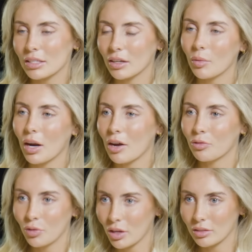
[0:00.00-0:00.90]
Like, I want to have
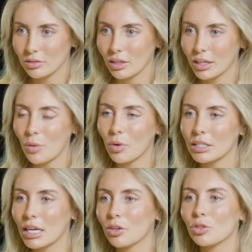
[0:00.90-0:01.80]
fun. Like, I want
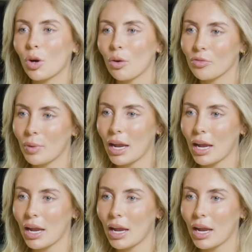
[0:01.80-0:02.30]
to take control of my